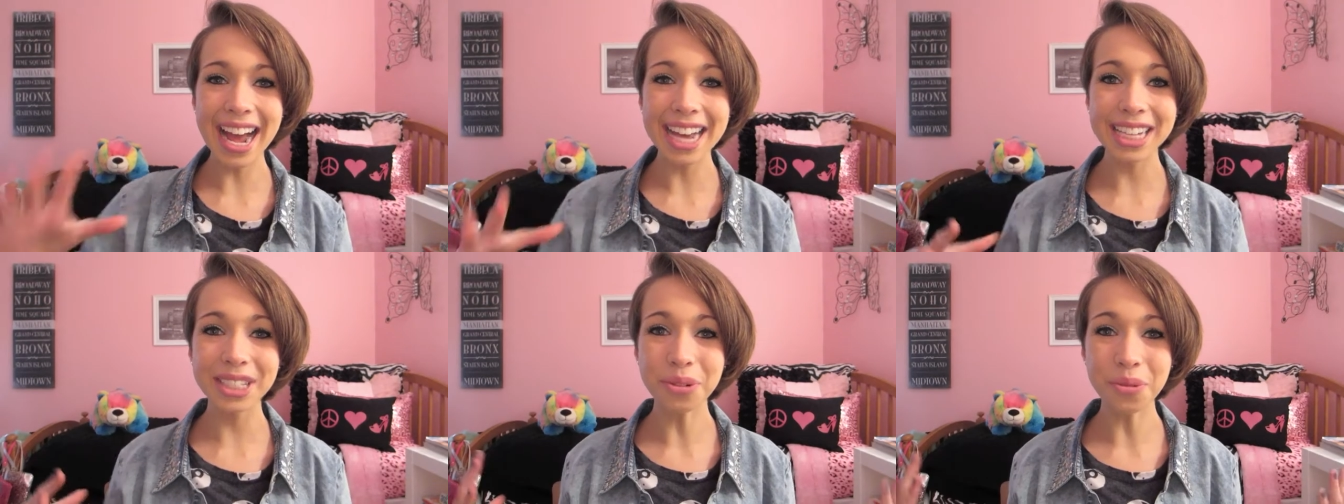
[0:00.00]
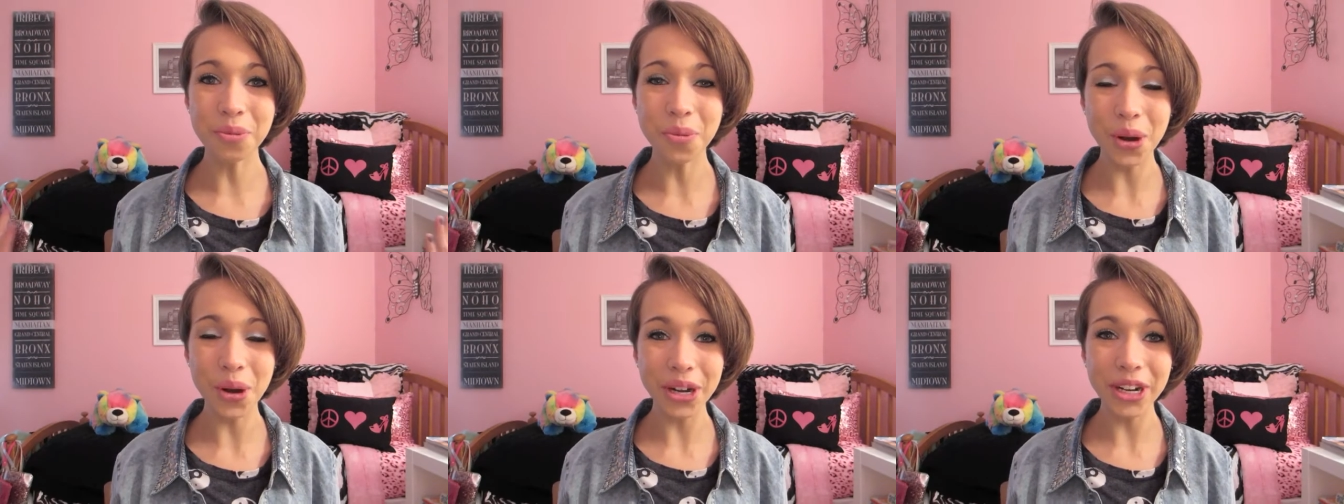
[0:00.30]
guys,
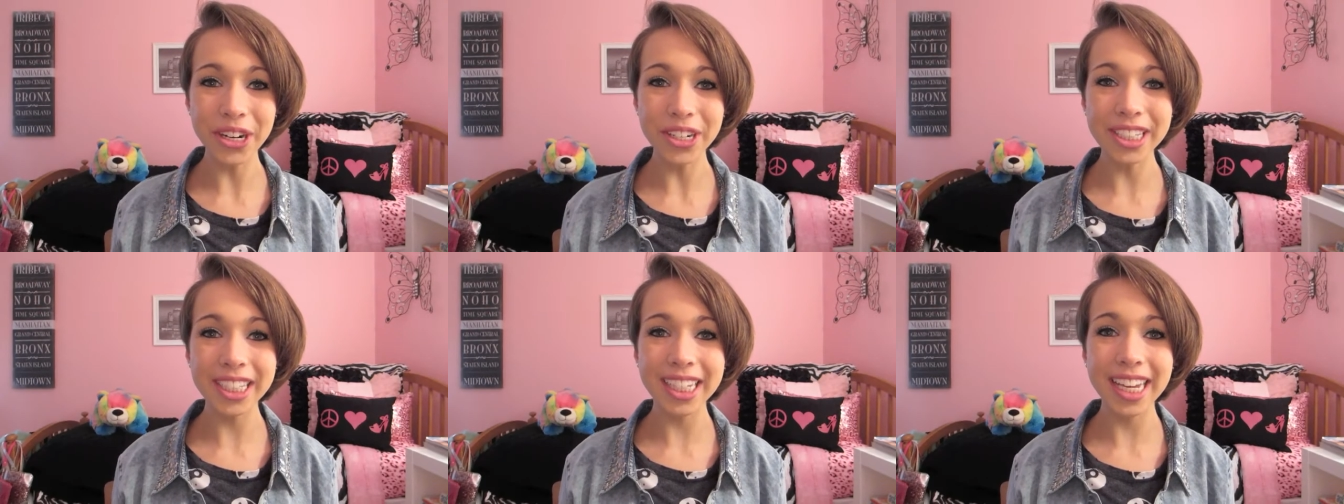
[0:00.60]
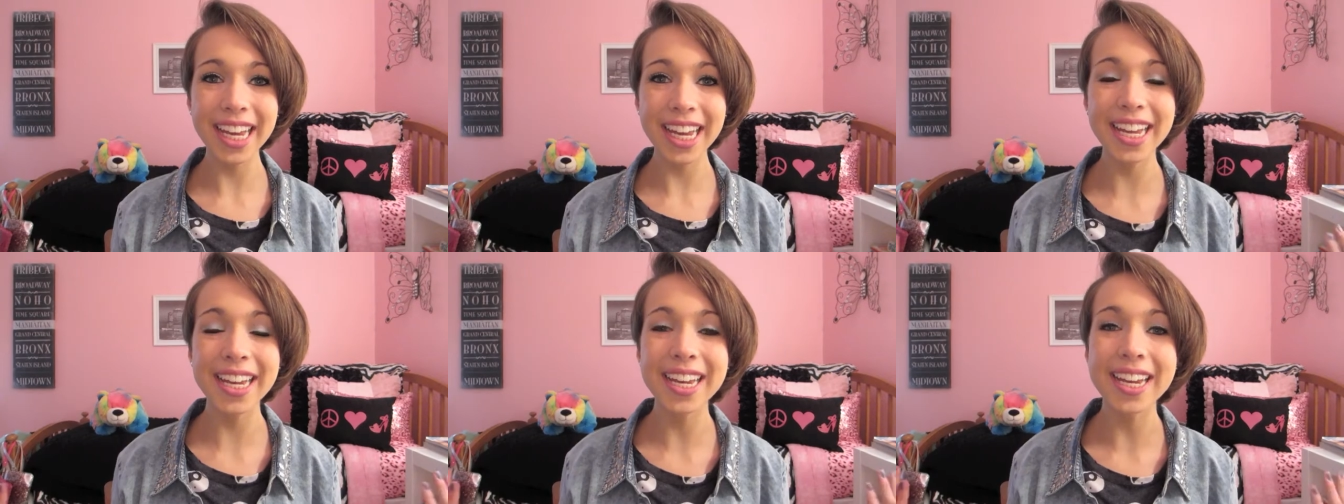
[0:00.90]
words
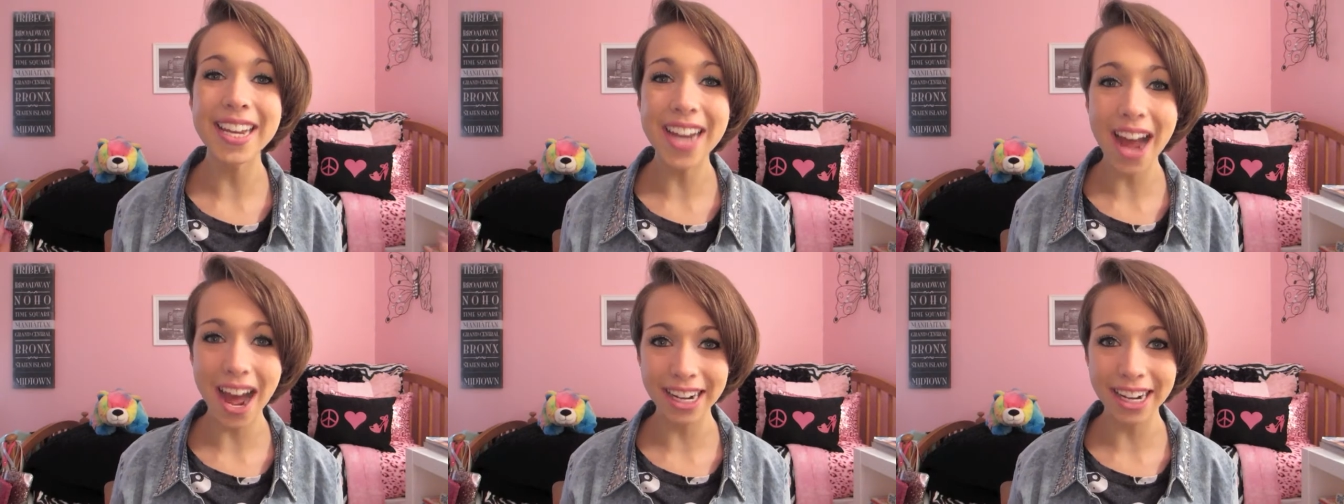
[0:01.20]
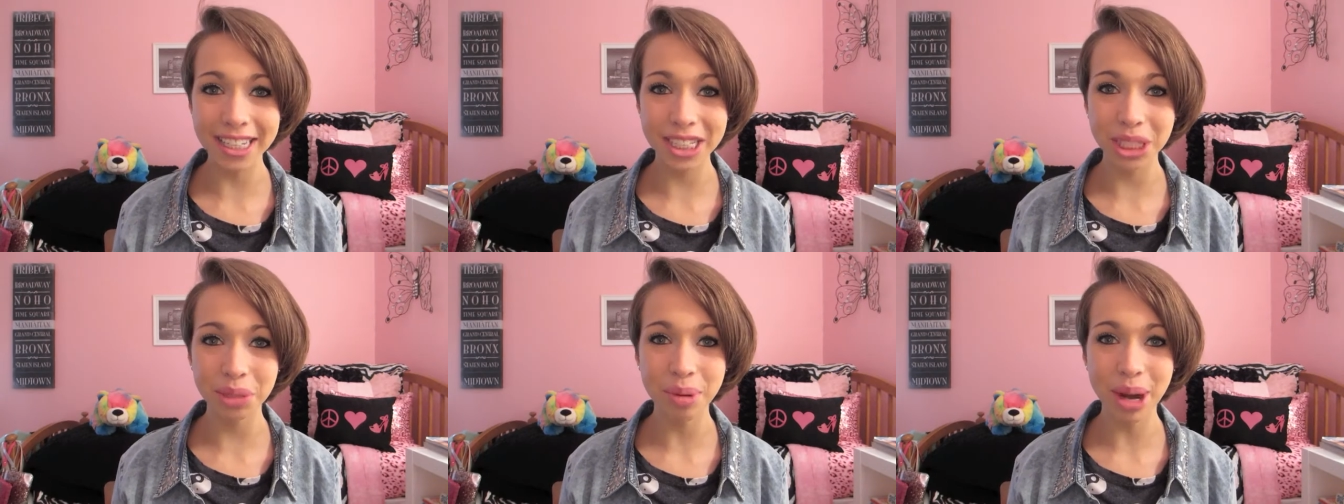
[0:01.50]
cannot
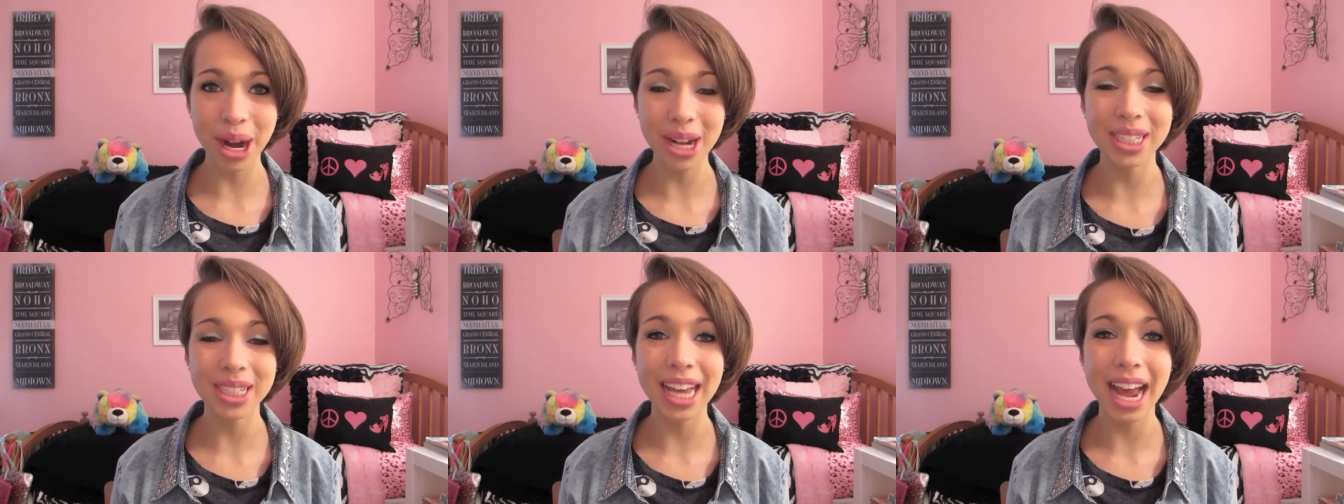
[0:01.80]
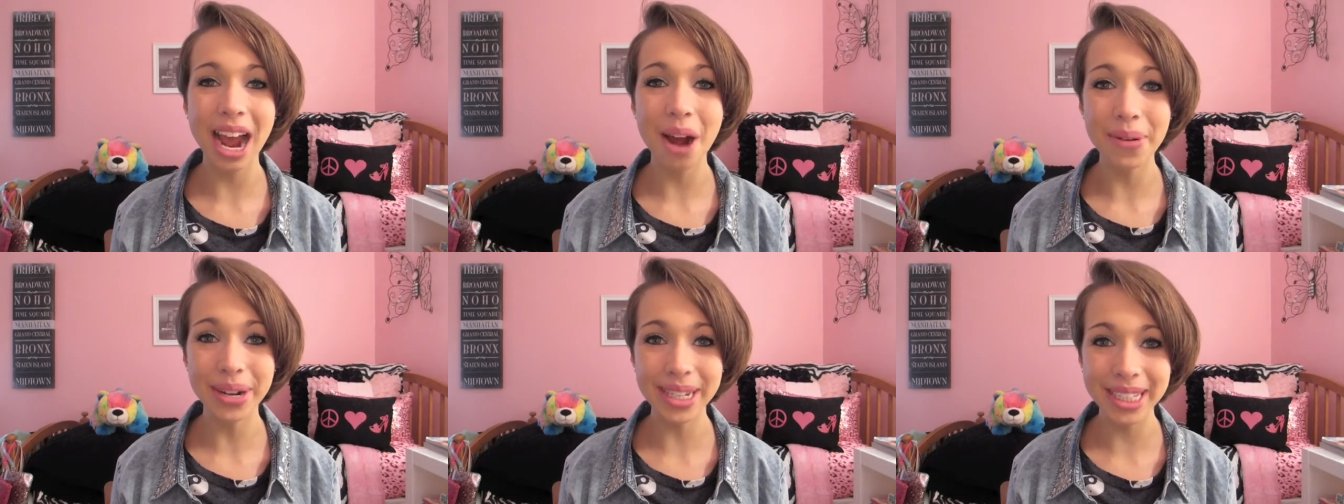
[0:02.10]
express how